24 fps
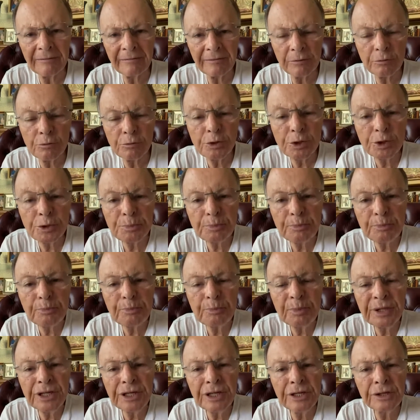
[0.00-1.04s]
the
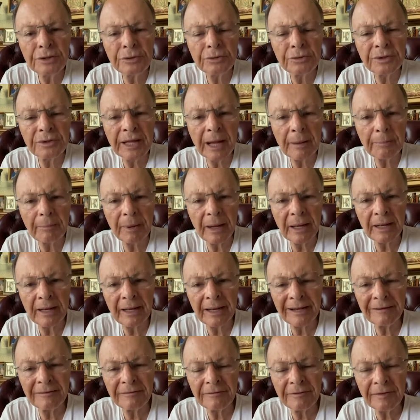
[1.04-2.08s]
seed, the
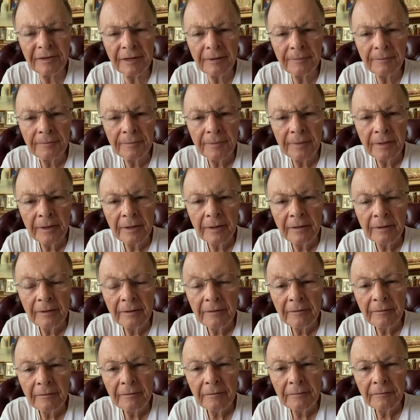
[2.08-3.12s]
spirit that
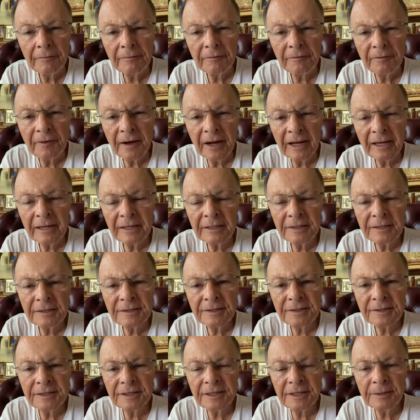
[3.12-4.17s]
is in the
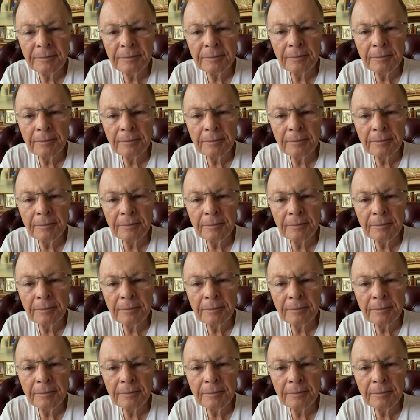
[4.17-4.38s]
word,